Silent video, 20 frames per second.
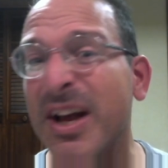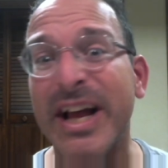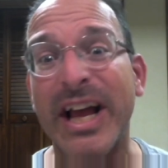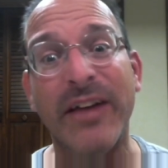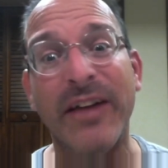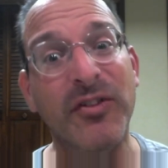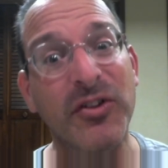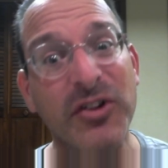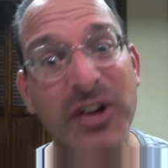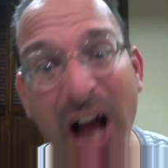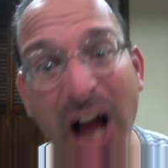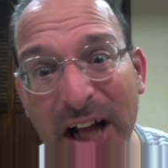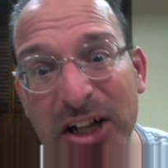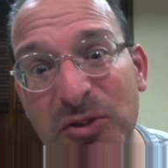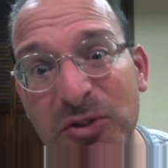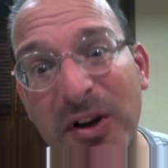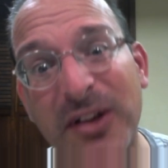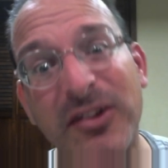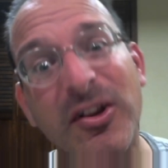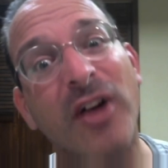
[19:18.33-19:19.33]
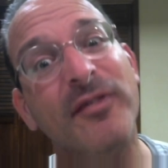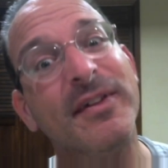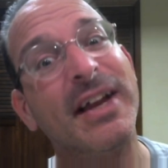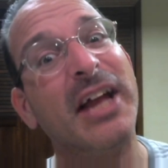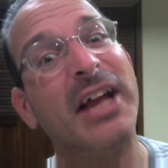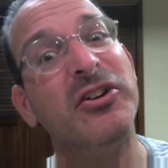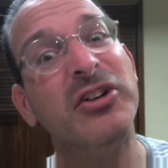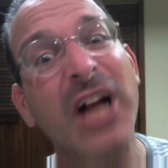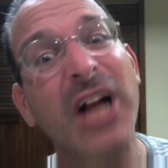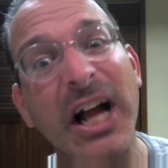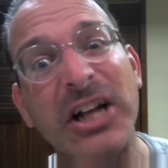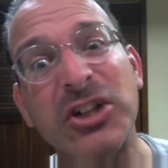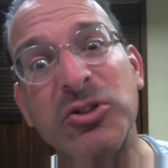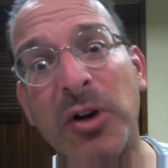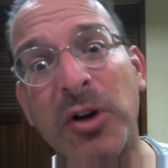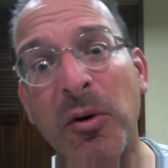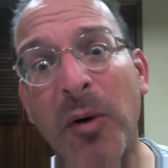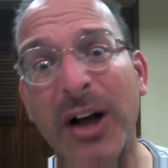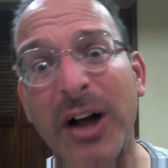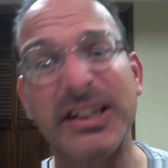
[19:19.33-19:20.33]
If you're not enjoying solving and you're not
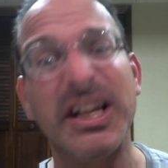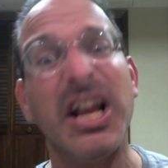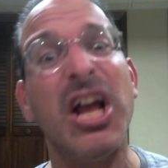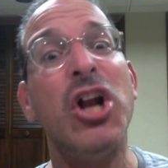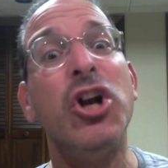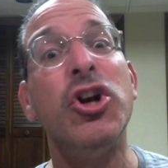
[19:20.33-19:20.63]
enjoying watching,